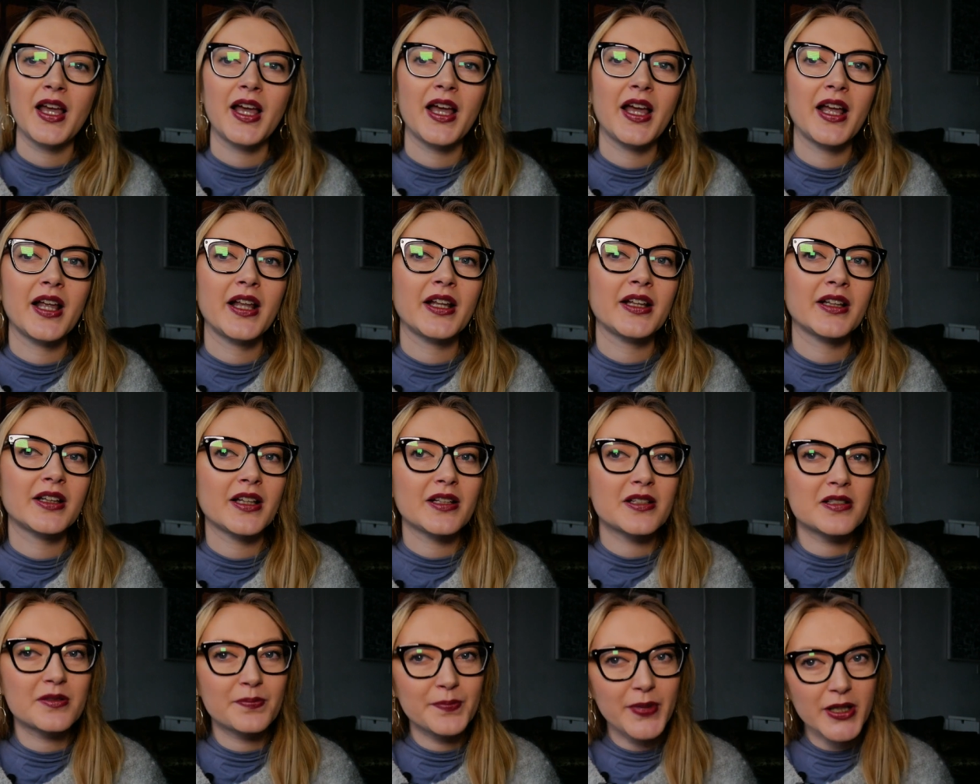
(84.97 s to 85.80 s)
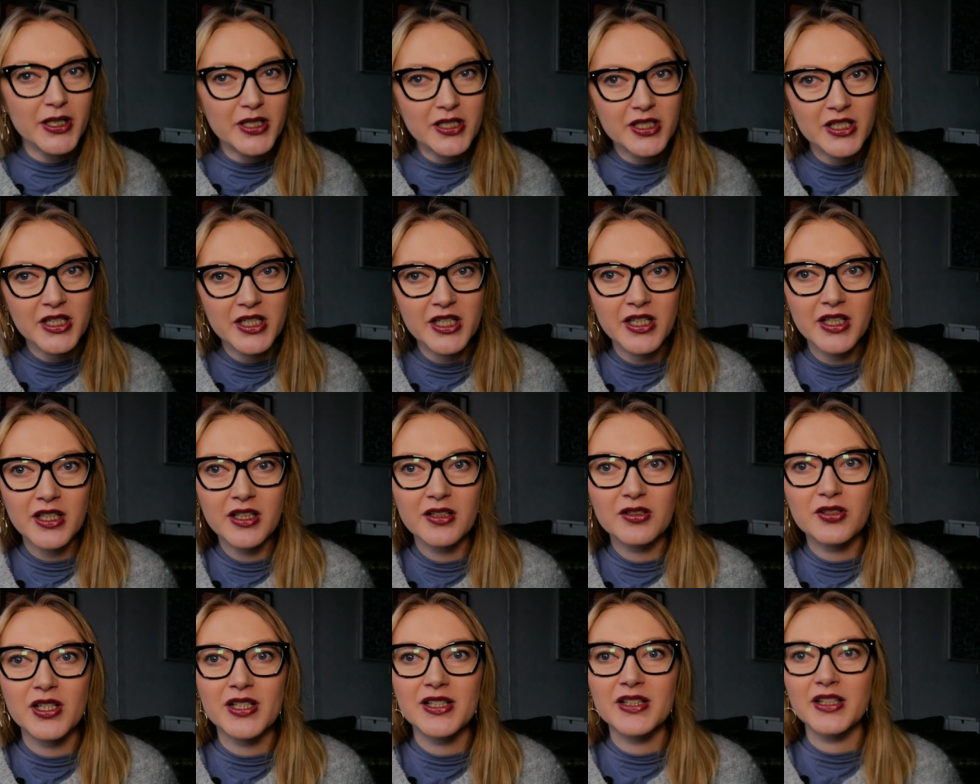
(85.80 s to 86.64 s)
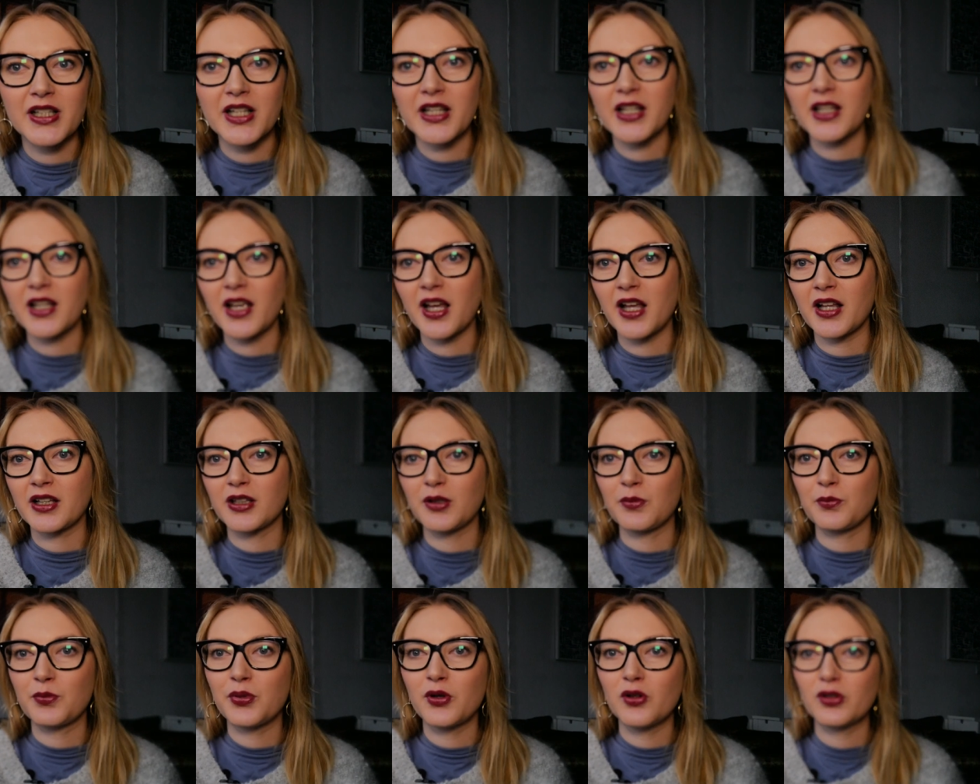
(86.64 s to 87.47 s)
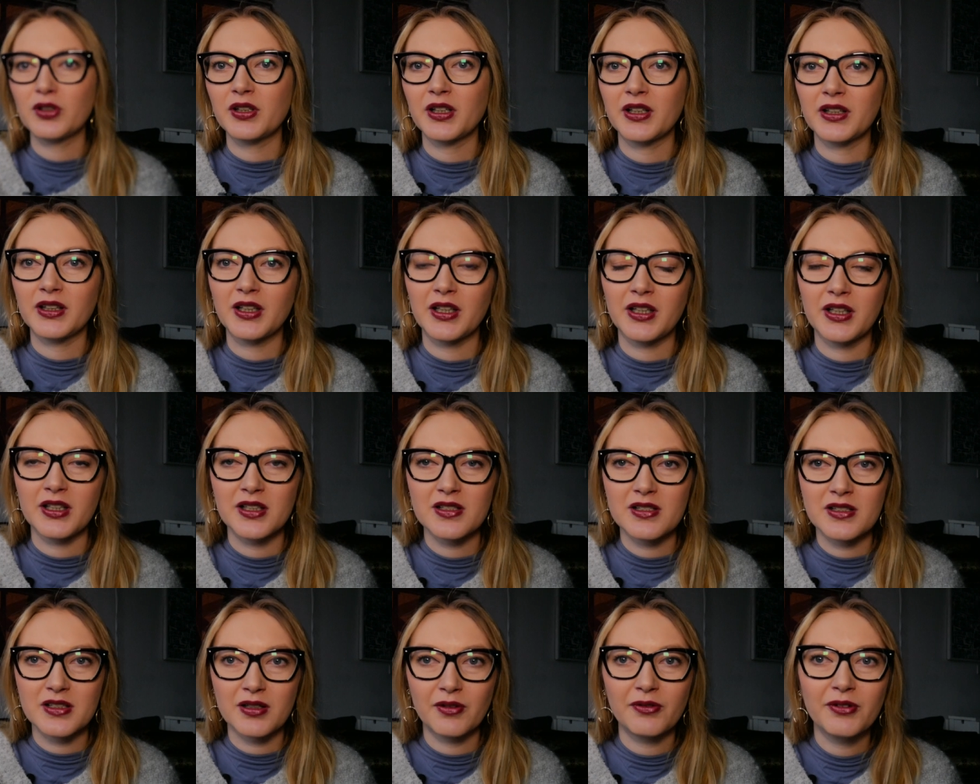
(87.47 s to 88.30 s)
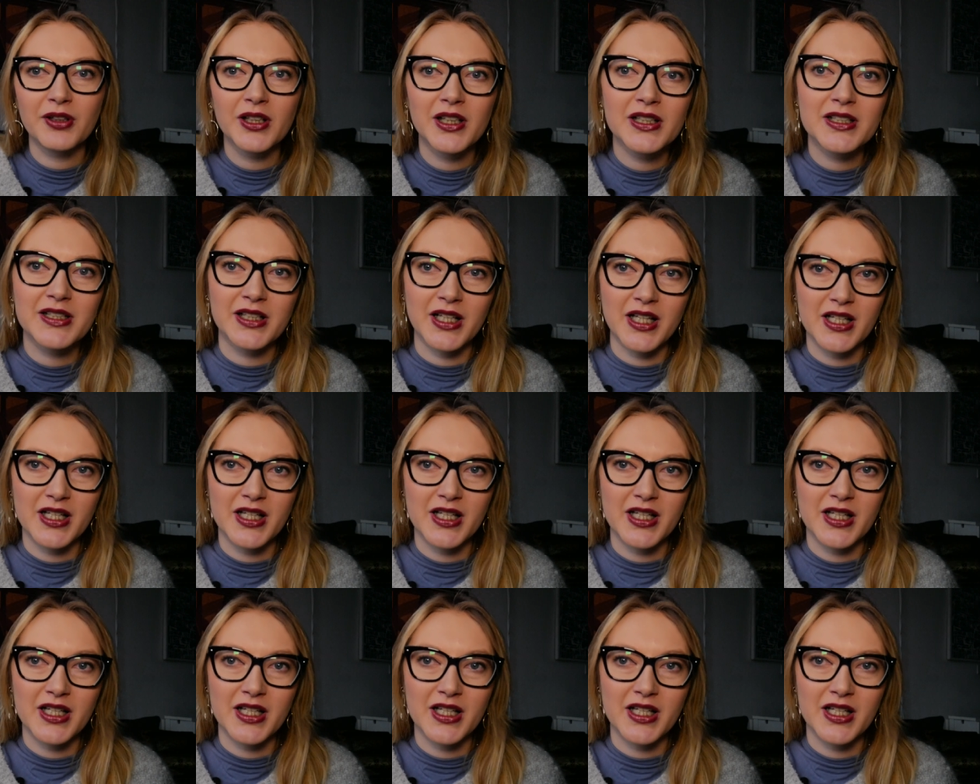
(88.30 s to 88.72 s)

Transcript: And especially interesting and important is the first